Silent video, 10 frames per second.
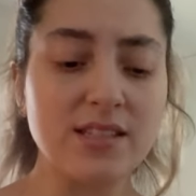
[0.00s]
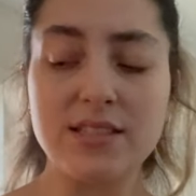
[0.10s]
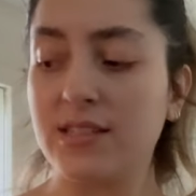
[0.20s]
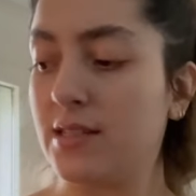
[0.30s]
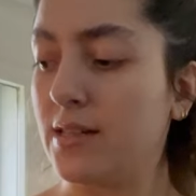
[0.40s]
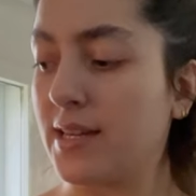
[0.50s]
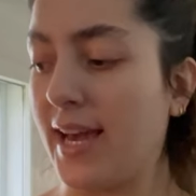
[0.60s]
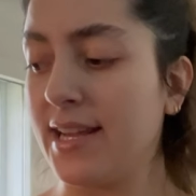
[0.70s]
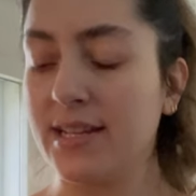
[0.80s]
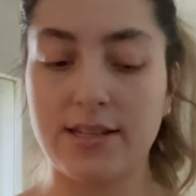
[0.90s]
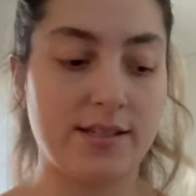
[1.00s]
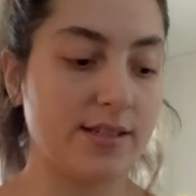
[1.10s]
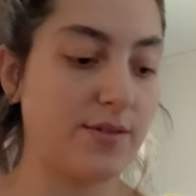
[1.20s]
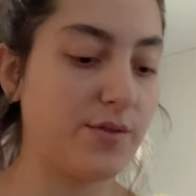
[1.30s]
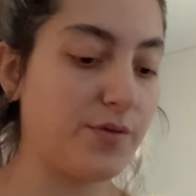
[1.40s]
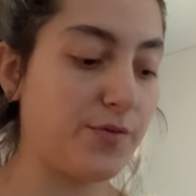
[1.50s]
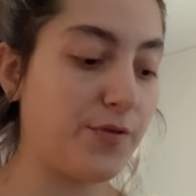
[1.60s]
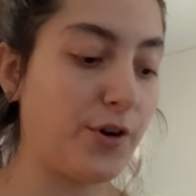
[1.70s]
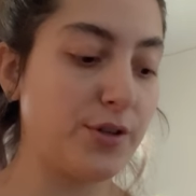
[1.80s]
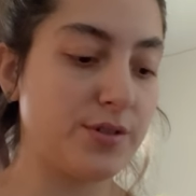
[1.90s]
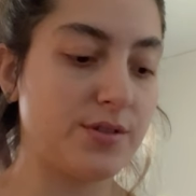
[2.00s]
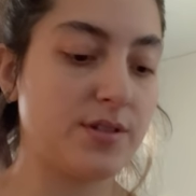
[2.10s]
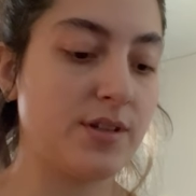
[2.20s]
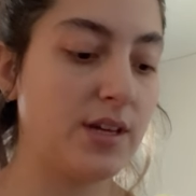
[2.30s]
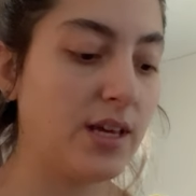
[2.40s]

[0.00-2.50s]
the guy that first